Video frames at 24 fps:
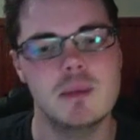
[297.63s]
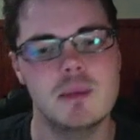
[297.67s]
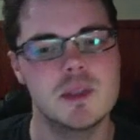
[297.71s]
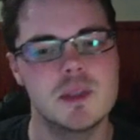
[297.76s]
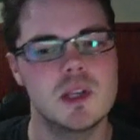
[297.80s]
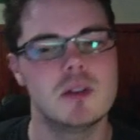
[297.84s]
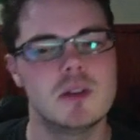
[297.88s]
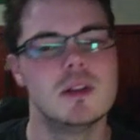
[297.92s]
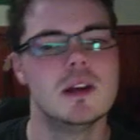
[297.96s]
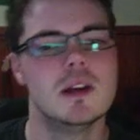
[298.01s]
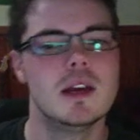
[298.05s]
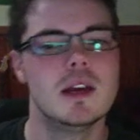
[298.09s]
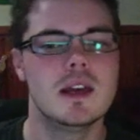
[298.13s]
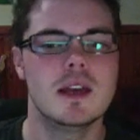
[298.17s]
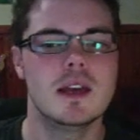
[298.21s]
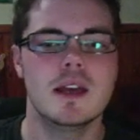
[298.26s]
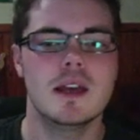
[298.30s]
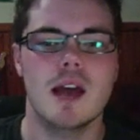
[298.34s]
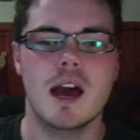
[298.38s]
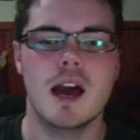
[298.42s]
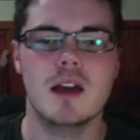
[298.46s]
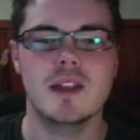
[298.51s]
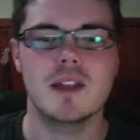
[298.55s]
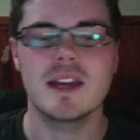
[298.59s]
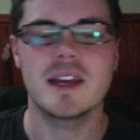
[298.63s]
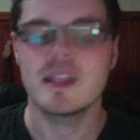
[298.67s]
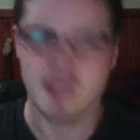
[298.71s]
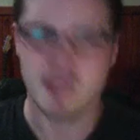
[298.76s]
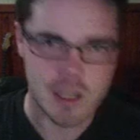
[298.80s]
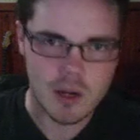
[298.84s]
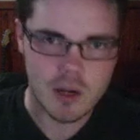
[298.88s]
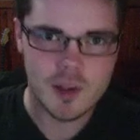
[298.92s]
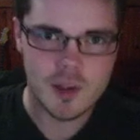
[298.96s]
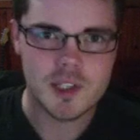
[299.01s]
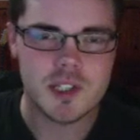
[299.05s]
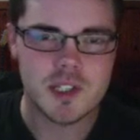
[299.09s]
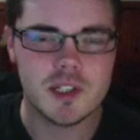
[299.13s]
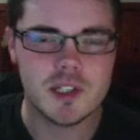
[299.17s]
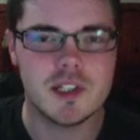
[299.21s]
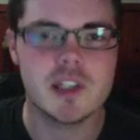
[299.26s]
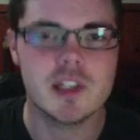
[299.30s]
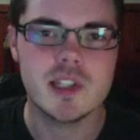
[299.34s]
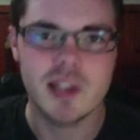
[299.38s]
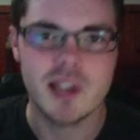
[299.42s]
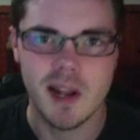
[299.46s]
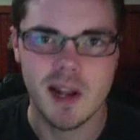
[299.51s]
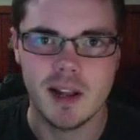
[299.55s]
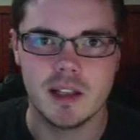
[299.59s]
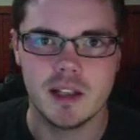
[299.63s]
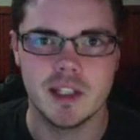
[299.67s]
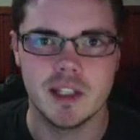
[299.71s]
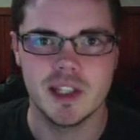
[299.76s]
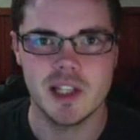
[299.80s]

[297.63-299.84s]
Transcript: So They're constantly scaling